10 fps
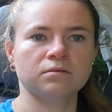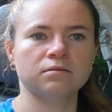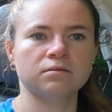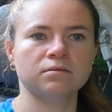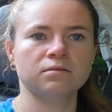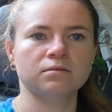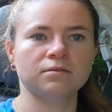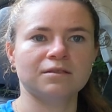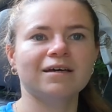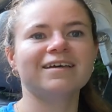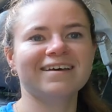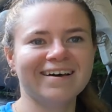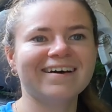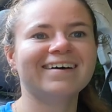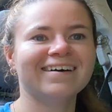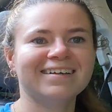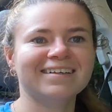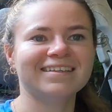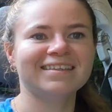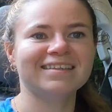
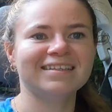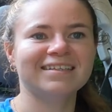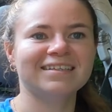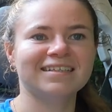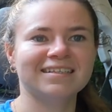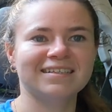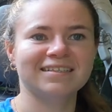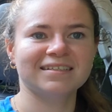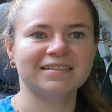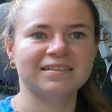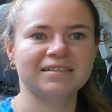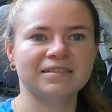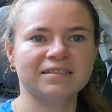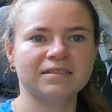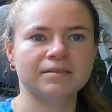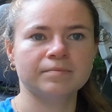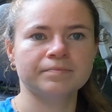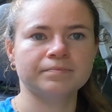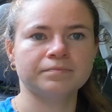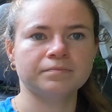
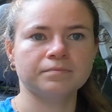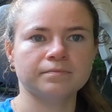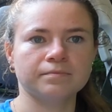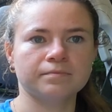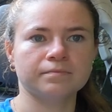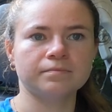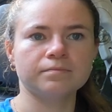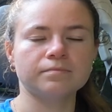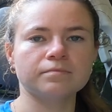This person isn't speaking.